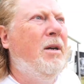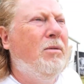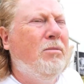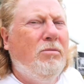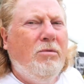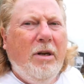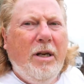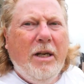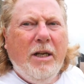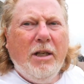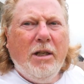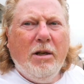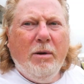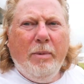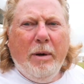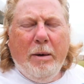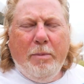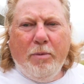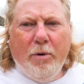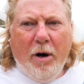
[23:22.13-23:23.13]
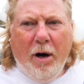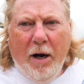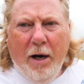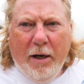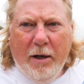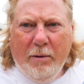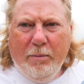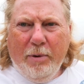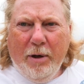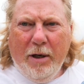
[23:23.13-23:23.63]
reasonably
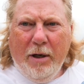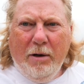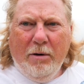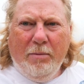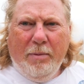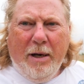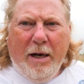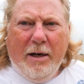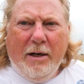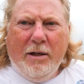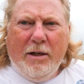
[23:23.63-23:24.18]
bright, but you'll be able to